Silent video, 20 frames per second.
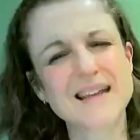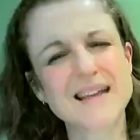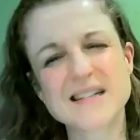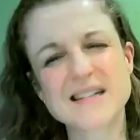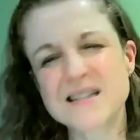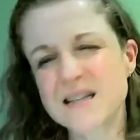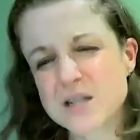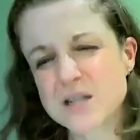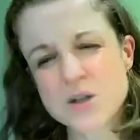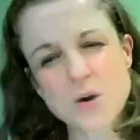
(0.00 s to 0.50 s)

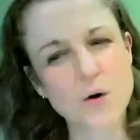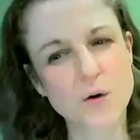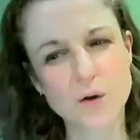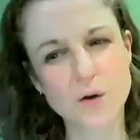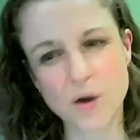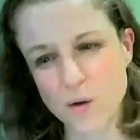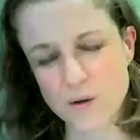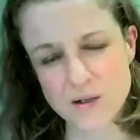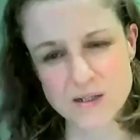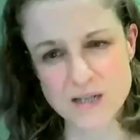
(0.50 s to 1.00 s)
this is
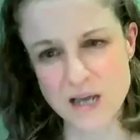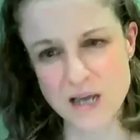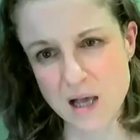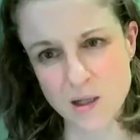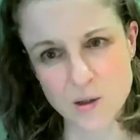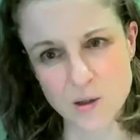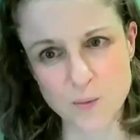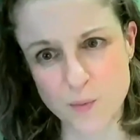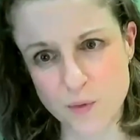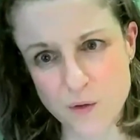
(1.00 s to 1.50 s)
not going to
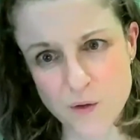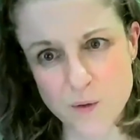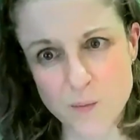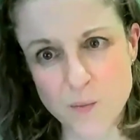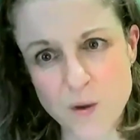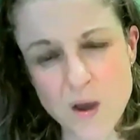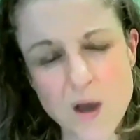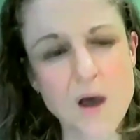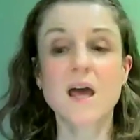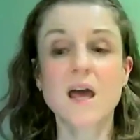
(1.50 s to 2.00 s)
help
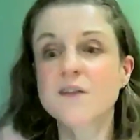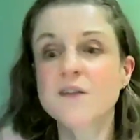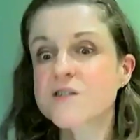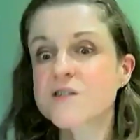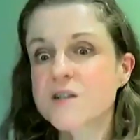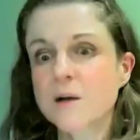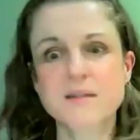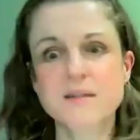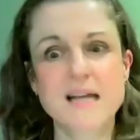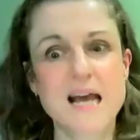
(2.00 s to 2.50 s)
them. If
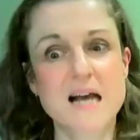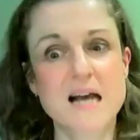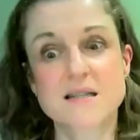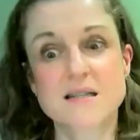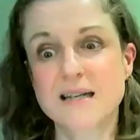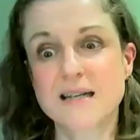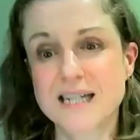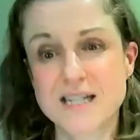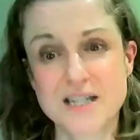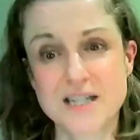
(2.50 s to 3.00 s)
somebody
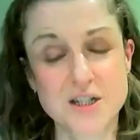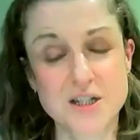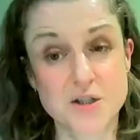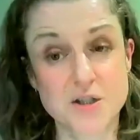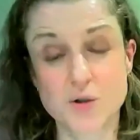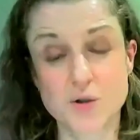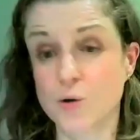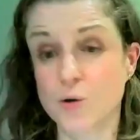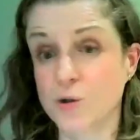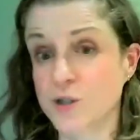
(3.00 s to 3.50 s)
has an eating
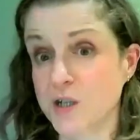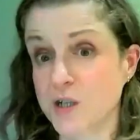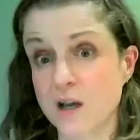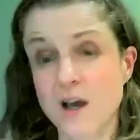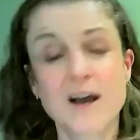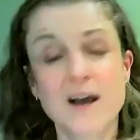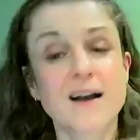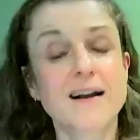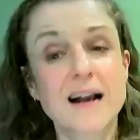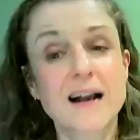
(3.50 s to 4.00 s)
disorder,
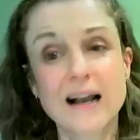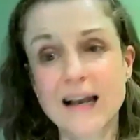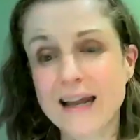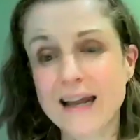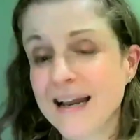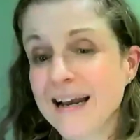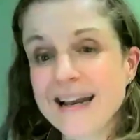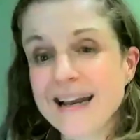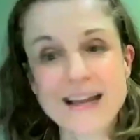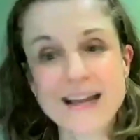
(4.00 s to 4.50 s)

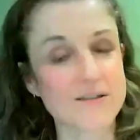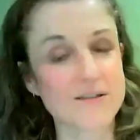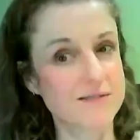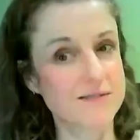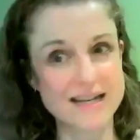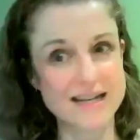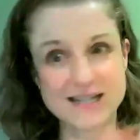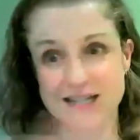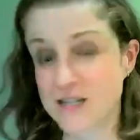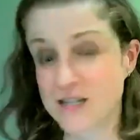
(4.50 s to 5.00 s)
clearly
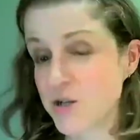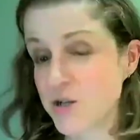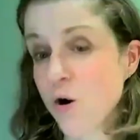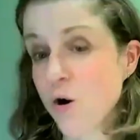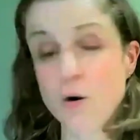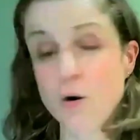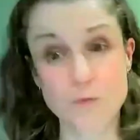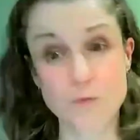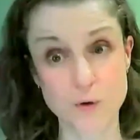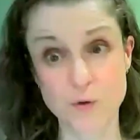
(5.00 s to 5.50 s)
this is
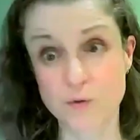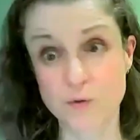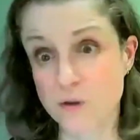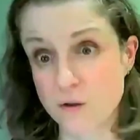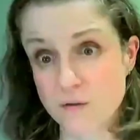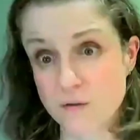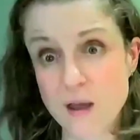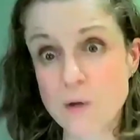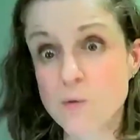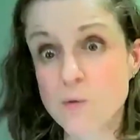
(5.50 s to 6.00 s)
not a route
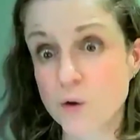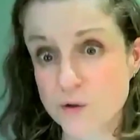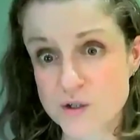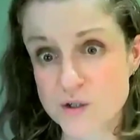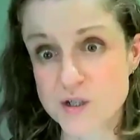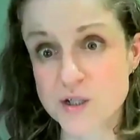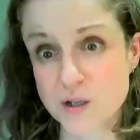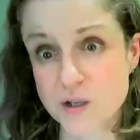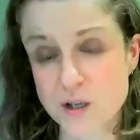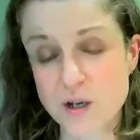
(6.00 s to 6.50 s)
that they
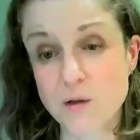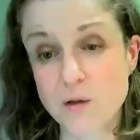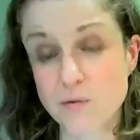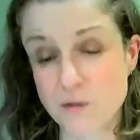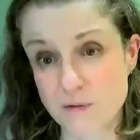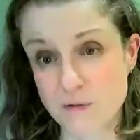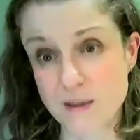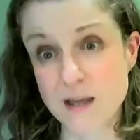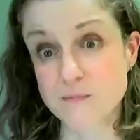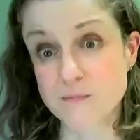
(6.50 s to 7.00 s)
want to,
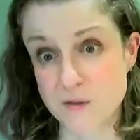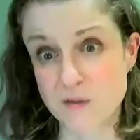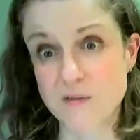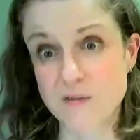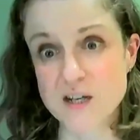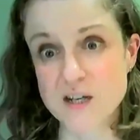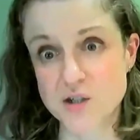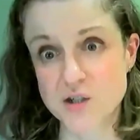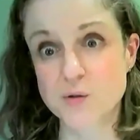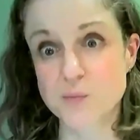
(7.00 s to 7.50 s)
that
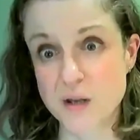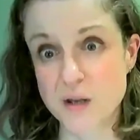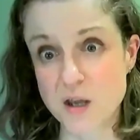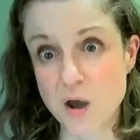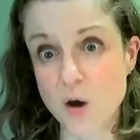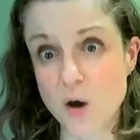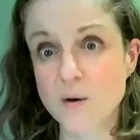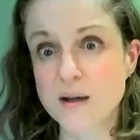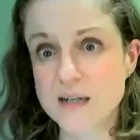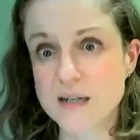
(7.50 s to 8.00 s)
they should be
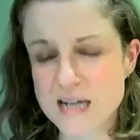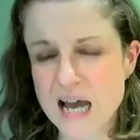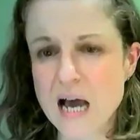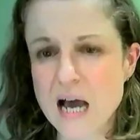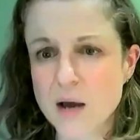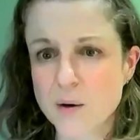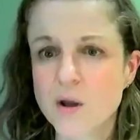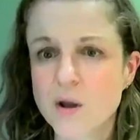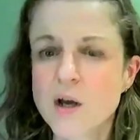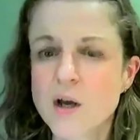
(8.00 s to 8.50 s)
going
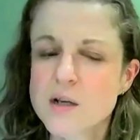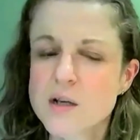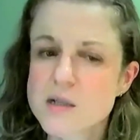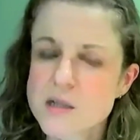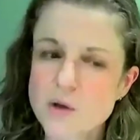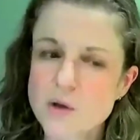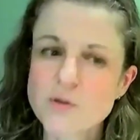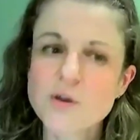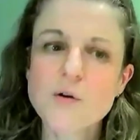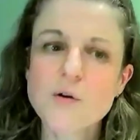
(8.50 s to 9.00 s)
down.
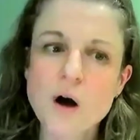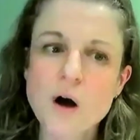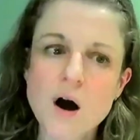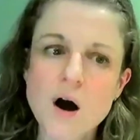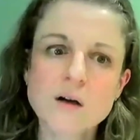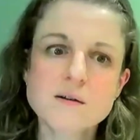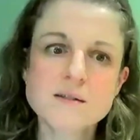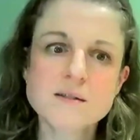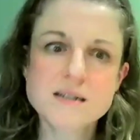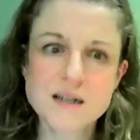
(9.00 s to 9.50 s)
So there
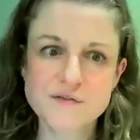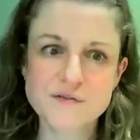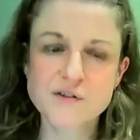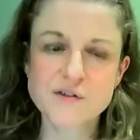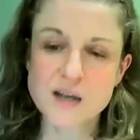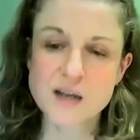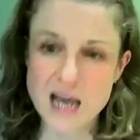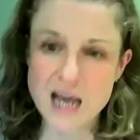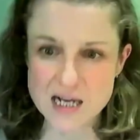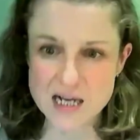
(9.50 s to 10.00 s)
are
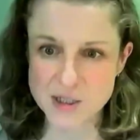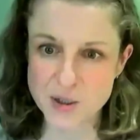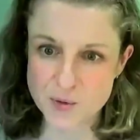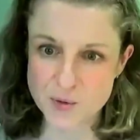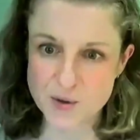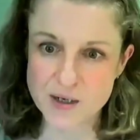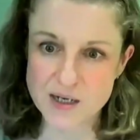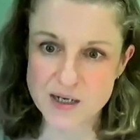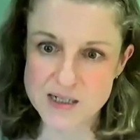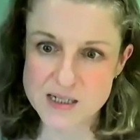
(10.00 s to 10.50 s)
different
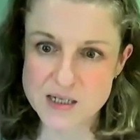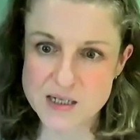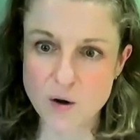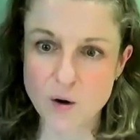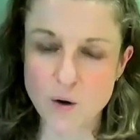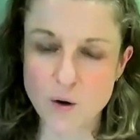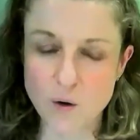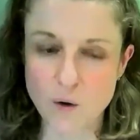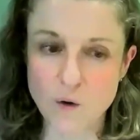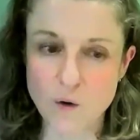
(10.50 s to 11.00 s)
categories
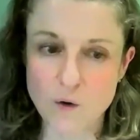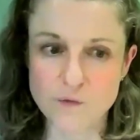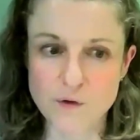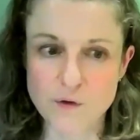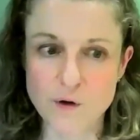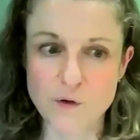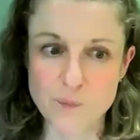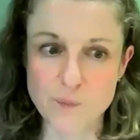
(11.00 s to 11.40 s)
of